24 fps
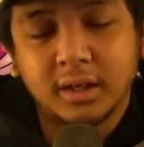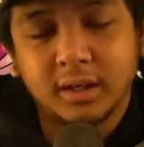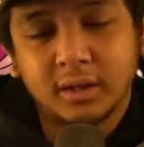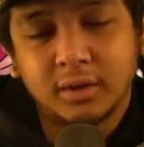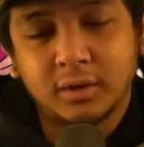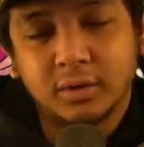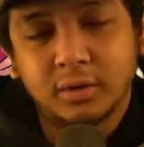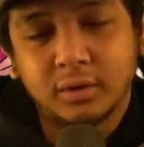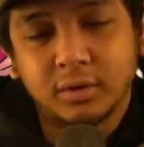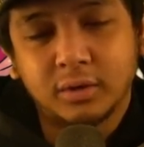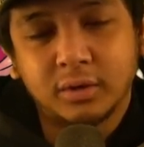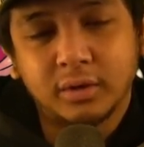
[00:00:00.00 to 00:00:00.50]

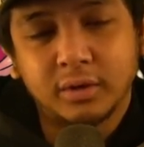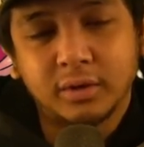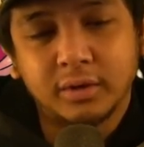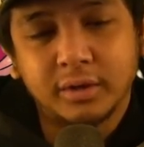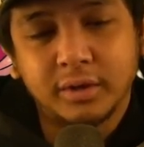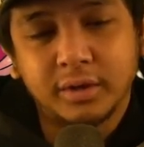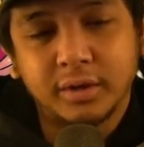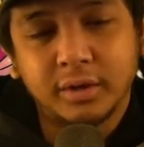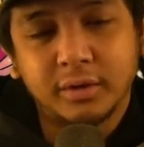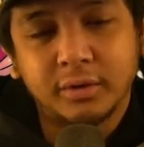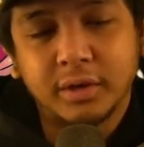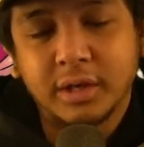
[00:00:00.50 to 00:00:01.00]
Or,
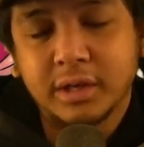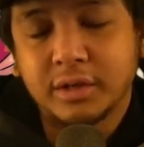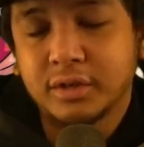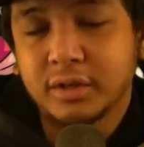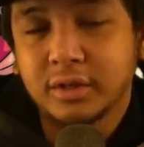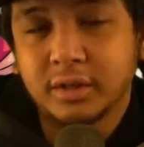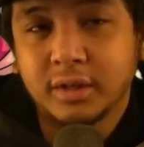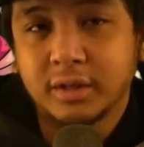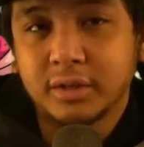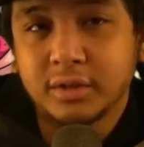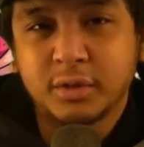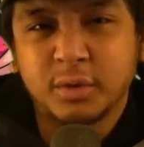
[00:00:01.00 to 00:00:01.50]
you know, that
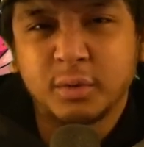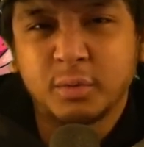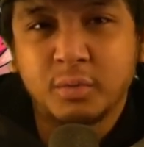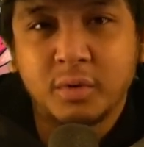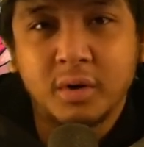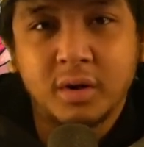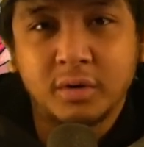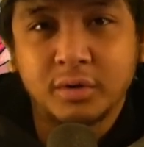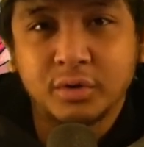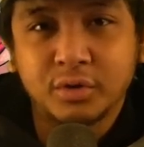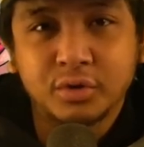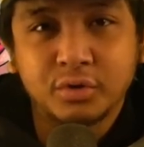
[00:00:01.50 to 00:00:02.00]
she led
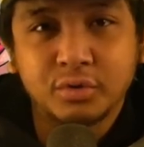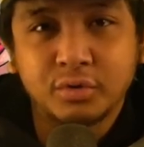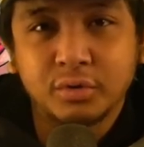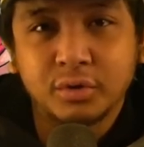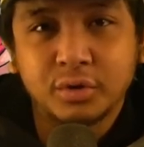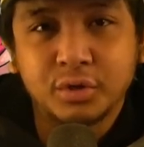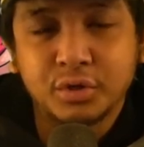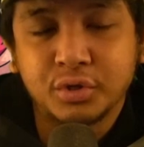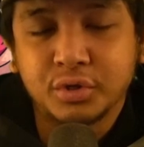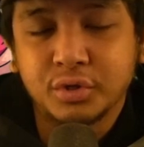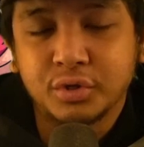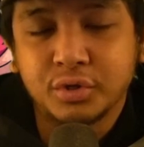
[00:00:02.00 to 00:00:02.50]

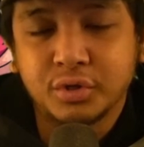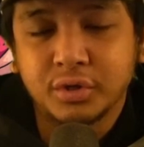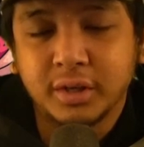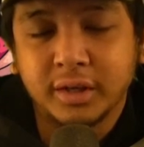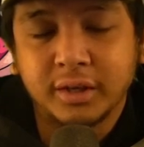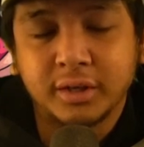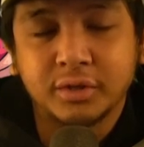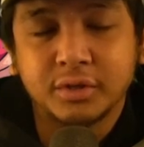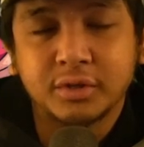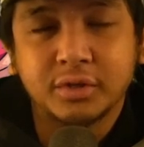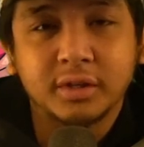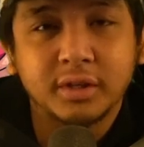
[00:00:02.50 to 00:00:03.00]

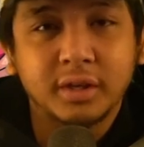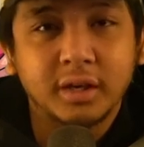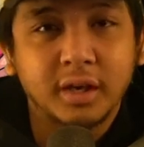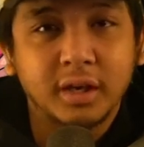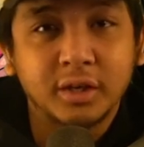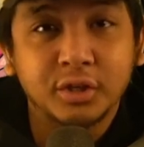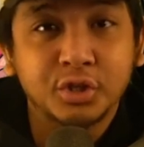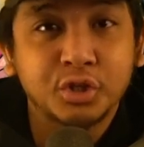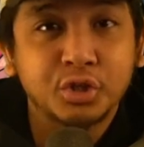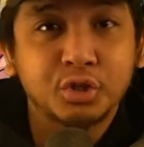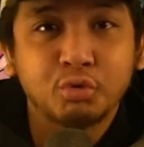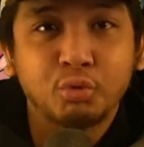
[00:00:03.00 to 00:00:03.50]
us
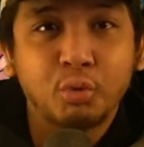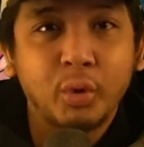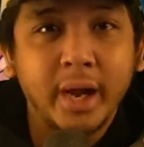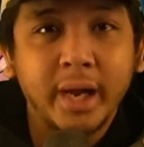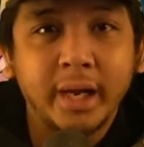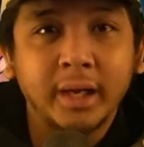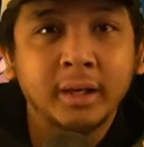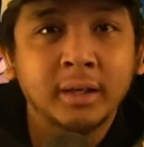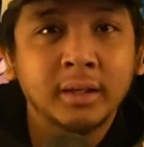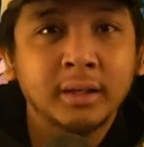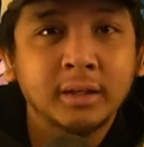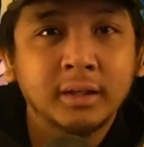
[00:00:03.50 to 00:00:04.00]

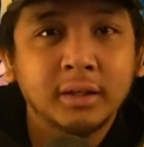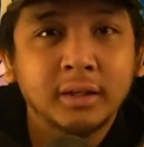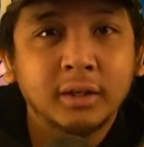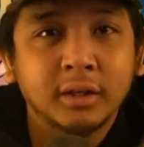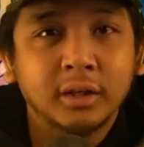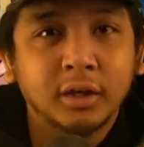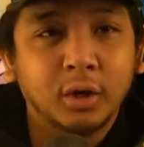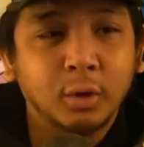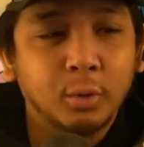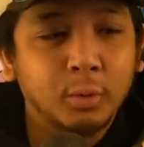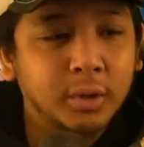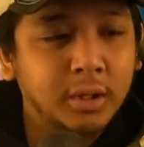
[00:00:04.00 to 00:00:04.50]
astray
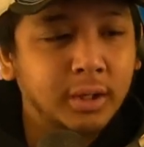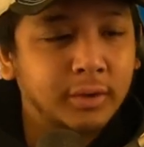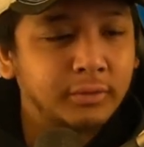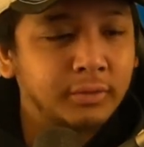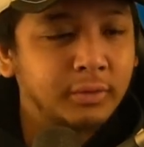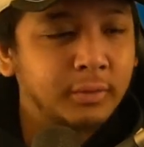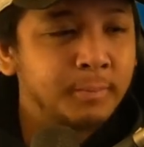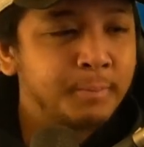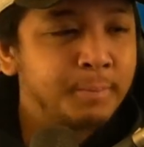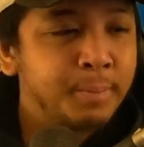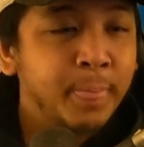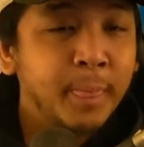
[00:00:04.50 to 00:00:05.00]
or
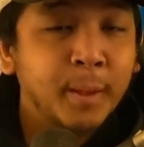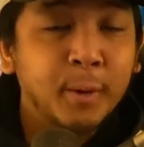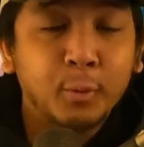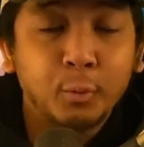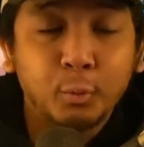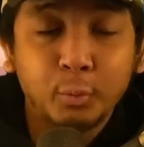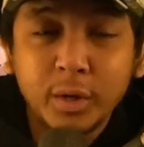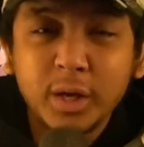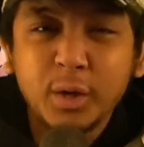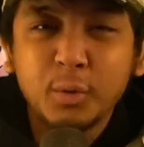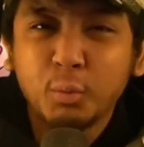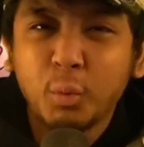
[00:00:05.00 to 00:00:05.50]
whatever.
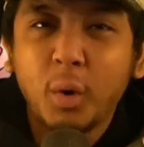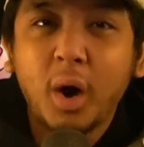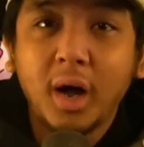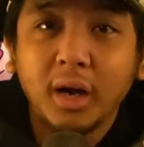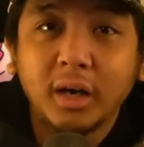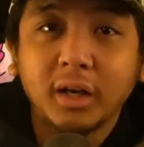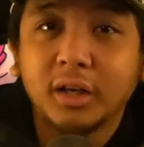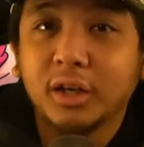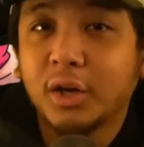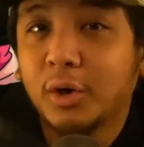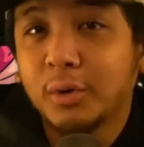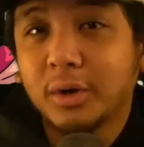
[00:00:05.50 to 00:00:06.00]
We
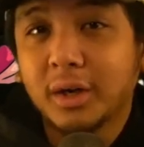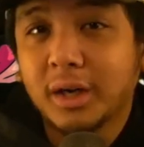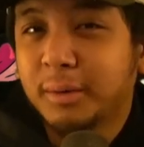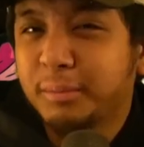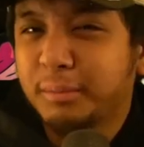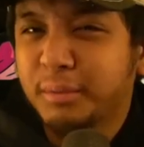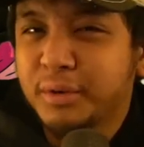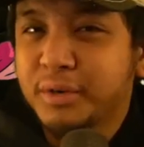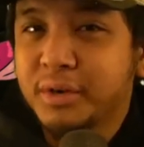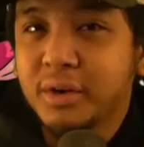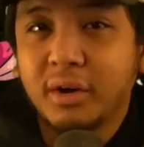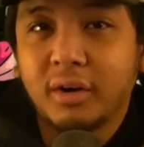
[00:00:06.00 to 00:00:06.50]
want to go to
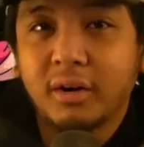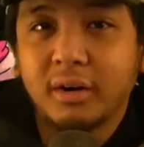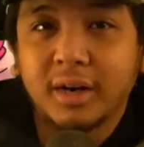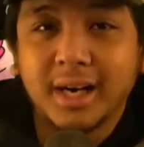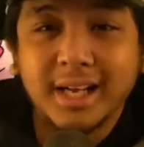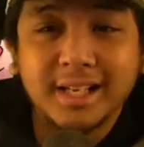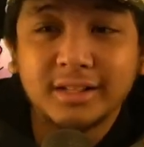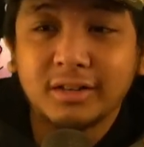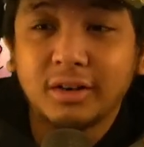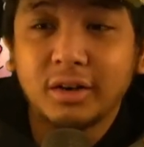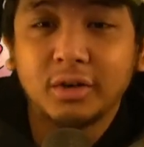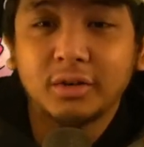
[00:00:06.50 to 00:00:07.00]
Upper Yard.
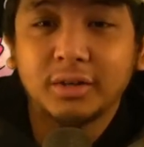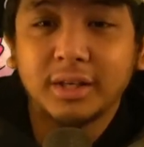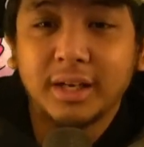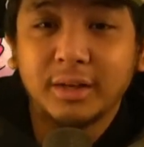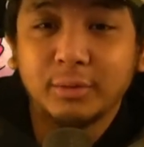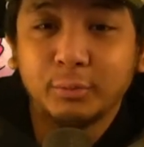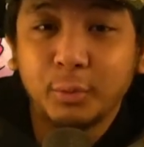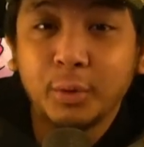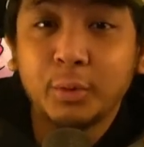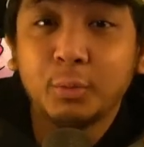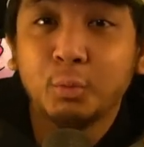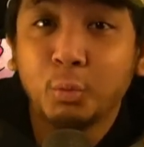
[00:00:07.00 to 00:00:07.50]

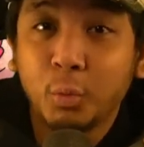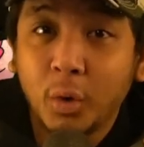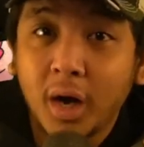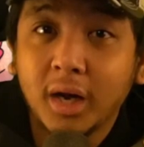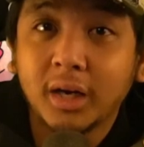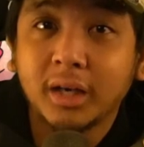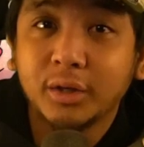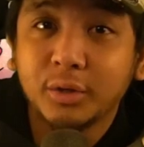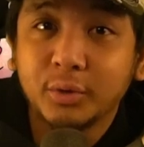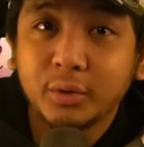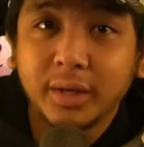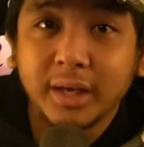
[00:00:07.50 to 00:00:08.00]
We
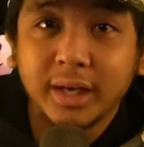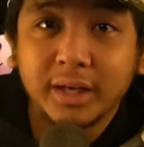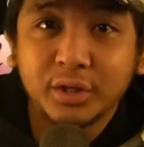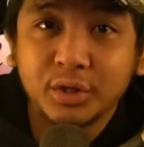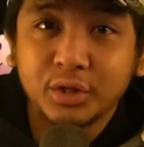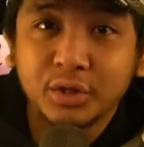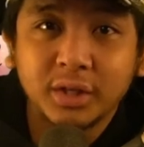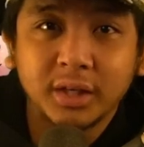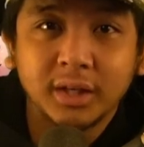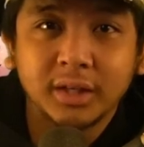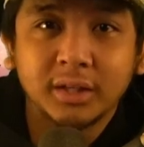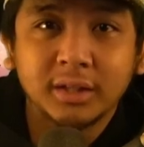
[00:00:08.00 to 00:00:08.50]
want to do that
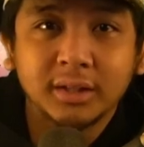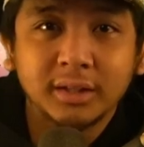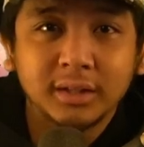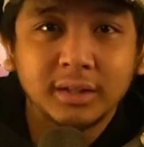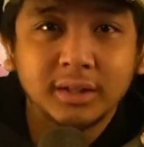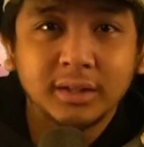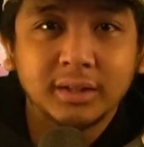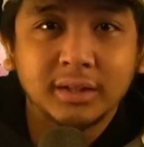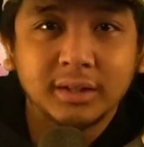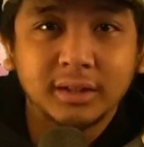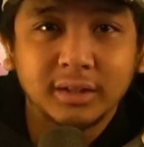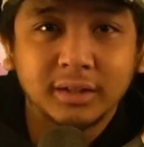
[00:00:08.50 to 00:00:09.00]
shit.
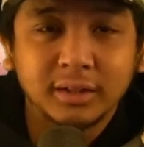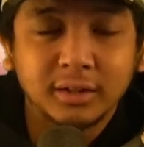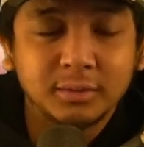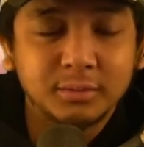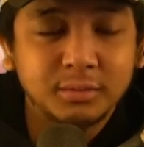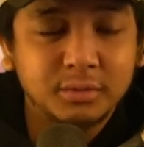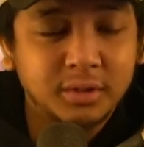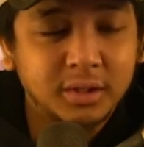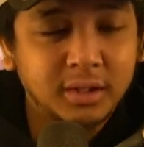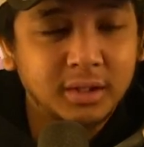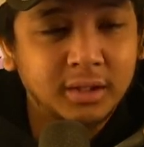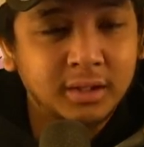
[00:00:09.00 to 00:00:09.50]
You know what
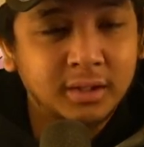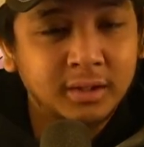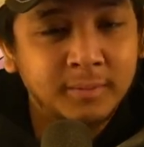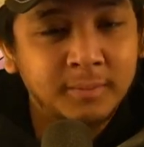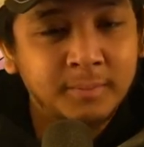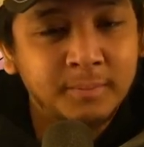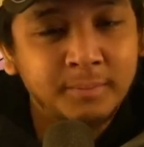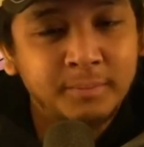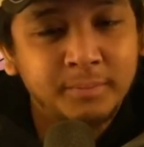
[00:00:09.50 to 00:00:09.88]
I'm saying?